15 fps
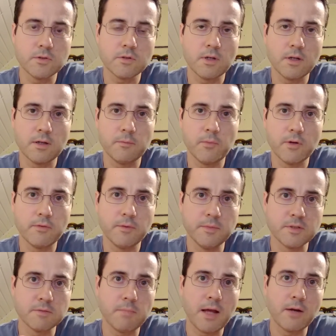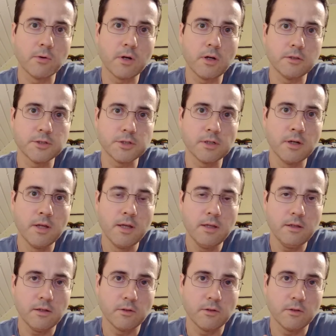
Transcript: One of them is monoculture,